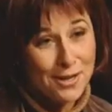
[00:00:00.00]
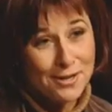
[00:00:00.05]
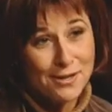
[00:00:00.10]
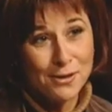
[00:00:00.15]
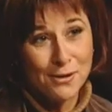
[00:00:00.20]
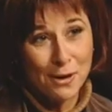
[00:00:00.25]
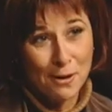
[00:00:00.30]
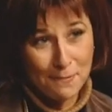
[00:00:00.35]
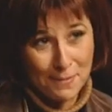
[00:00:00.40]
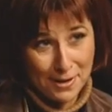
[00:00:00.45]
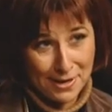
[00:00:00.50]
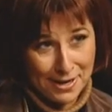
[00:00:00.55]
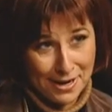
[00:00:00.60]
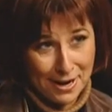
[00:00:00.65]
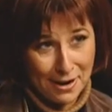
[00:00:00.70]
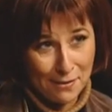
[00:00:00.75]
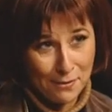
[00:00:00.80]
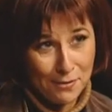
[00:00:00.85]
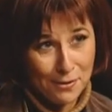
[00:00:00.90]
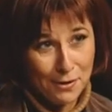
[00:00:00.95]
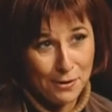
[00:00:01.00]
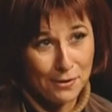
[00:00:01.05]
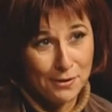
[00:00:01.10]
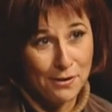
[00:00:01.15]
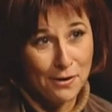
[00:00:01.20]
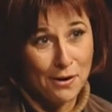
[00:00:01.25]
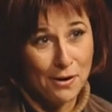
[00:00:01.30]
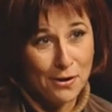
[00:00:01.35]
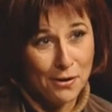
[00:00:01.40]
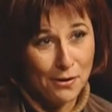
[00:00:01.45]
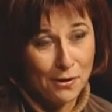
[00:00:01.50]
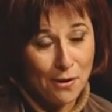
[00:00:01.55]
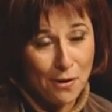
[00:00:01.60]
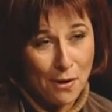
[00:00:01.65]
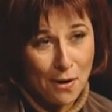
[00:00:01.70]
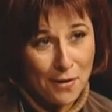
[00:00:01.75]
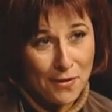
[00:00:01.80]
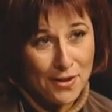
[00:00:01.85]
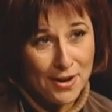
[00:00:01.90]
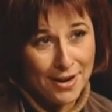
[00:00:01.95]
stopping now. You're, you're
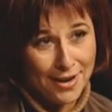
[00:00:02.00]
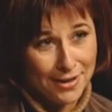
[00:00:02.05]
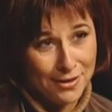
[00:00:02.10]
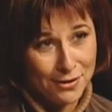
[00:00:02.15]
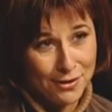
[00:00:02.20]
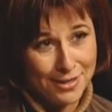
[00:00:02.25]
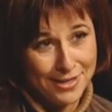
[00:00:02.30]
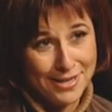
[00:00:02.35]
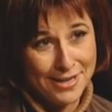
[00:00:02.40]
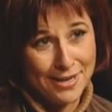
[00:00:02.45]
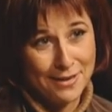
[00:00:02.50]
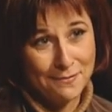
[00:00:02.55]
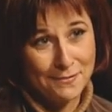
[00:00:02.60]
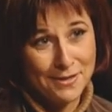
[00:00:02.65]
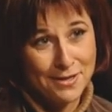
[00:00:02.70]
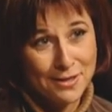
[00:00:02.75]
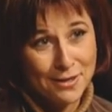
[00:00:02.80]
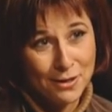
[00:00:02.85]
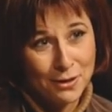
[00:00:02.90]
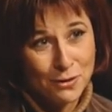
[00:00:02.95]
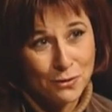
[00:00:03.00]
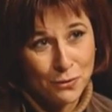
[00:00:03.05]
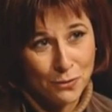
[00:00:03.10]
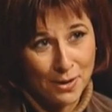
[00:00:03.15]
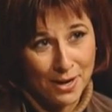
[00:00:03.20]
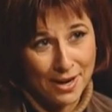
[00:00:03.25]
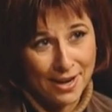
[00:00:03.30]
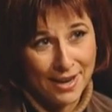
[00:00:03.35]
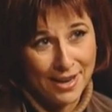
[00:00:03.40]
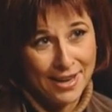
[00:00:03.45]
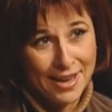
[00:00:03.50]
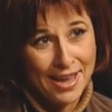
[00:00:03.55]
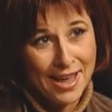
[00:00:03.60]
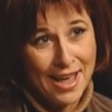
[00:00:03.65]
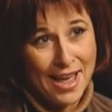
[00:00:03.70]
on the national team, still training.